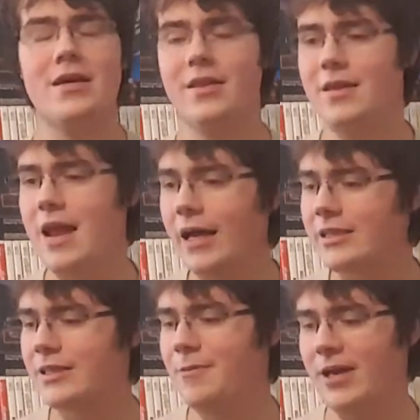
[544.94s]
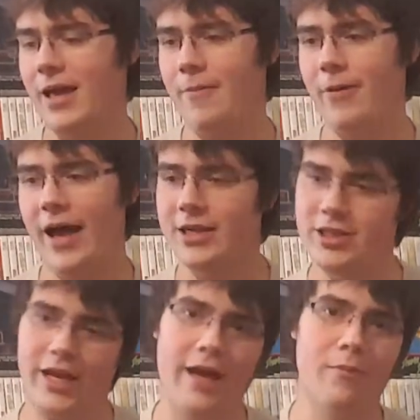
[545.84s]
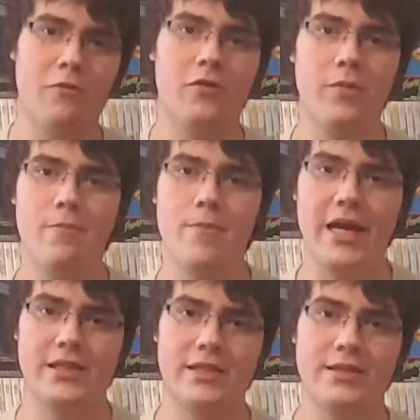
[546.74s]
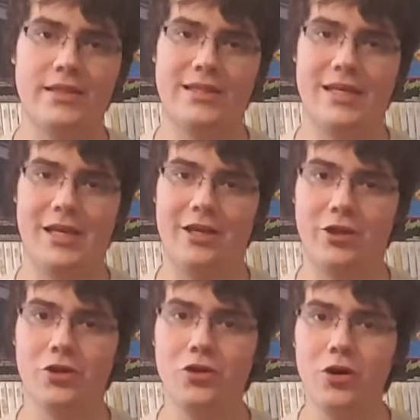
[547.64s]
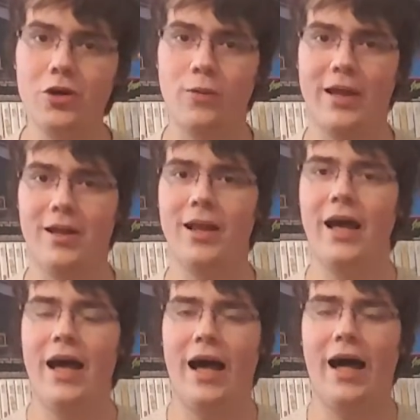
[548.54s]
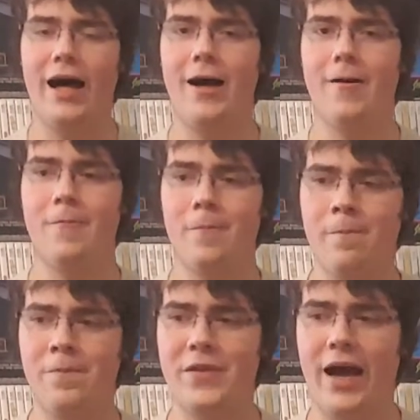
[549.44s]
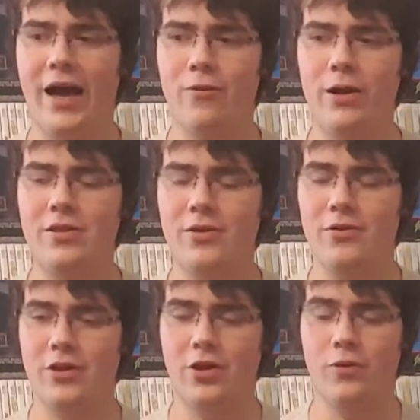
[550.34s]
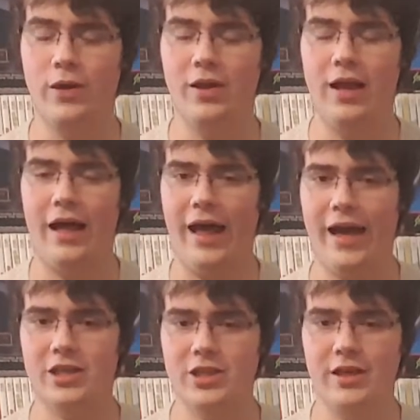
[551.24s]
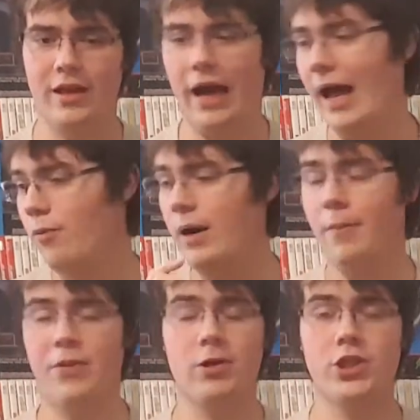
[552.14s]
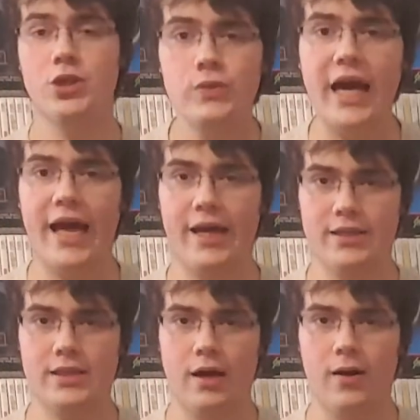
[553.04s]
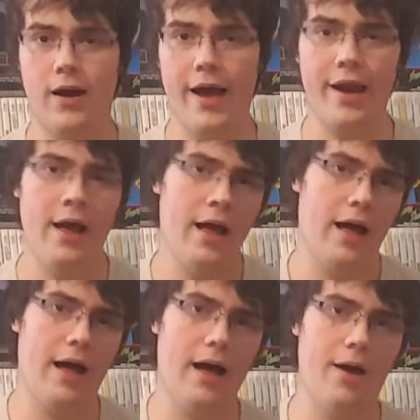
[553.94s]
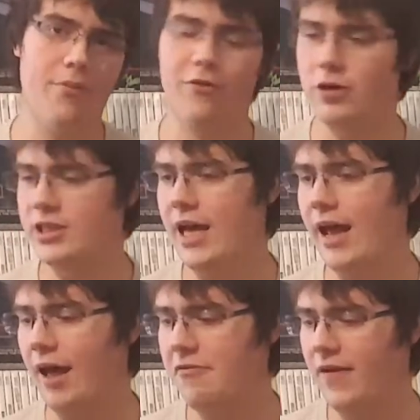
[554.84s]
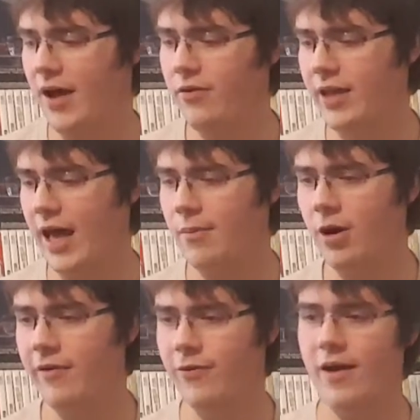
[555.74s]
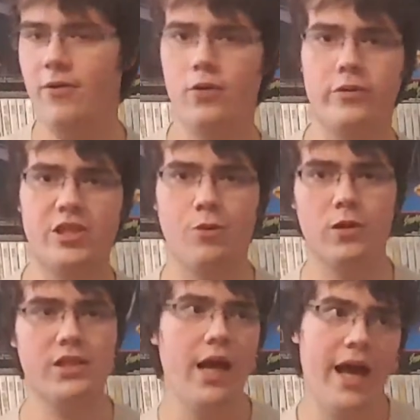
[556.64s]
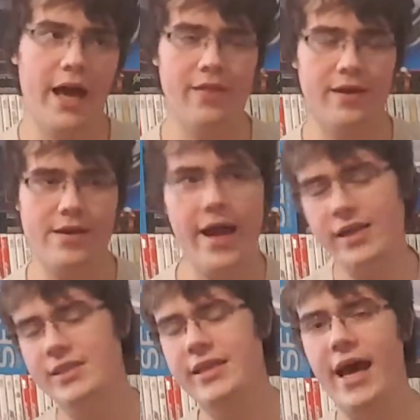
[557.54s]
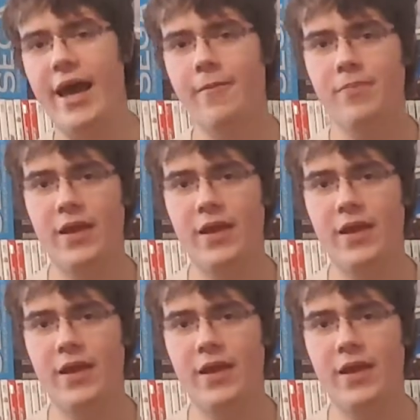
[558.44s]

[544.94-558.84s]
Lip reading: the next pickup actually came from the Mason City Goodwill. I went through the Goodwill, I went up there 2 days, all right? The first day I found Katamari Forever and Wii Sports, and the next day,